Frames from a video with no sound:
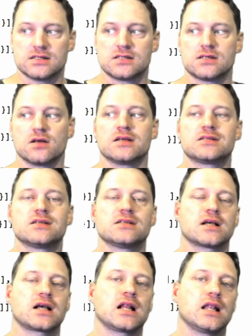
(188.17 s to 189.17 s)
So this is
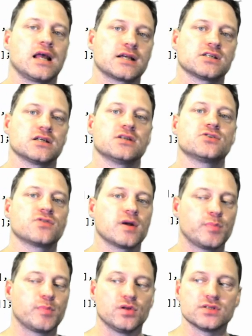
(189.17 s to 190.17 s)
a collection,
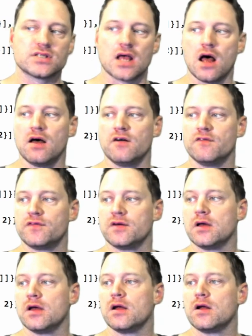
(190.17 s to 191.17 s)
triples of
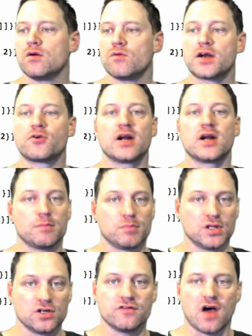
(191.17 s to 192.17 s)
red, green, and
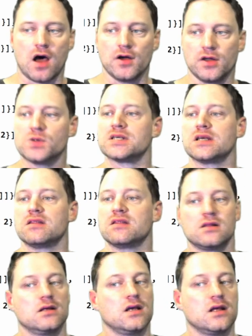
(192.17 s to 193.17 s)
blue values
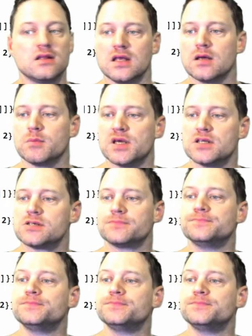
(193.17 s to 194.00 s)
in, in the image.